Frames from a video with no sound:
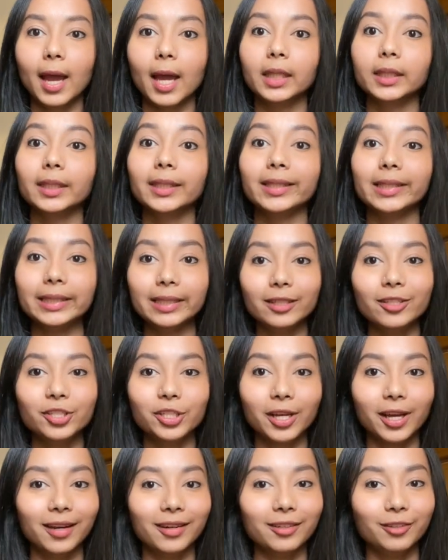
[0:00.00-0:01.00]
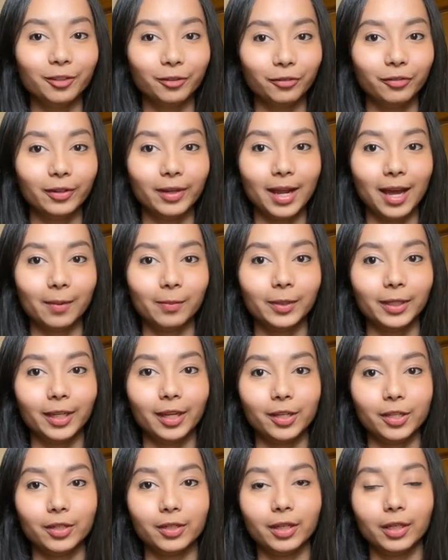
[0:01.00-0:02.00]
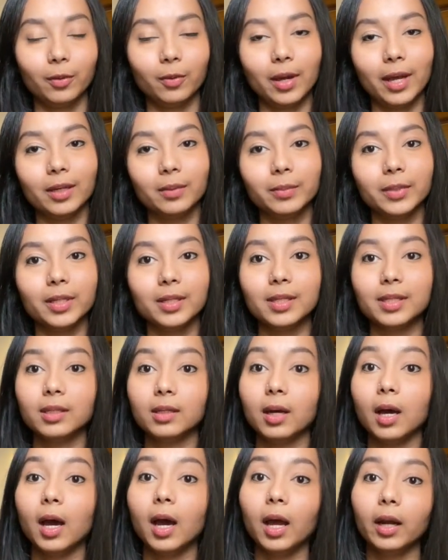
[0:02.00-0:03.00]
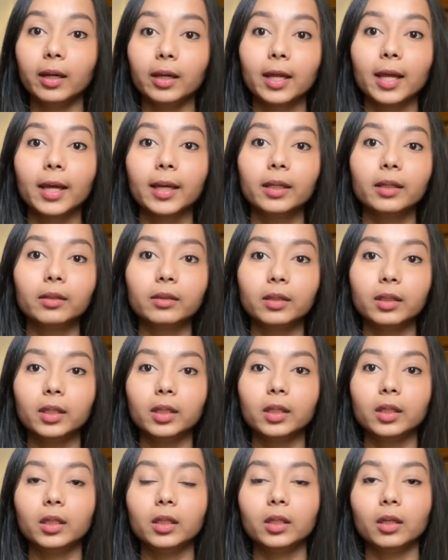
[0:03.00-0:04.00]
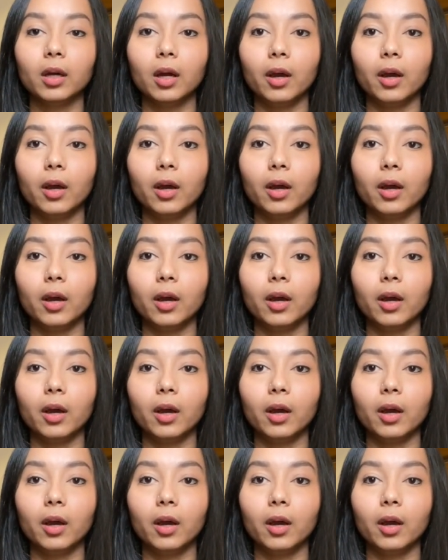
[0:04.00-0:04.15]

and they each had different application requirements. Unlike the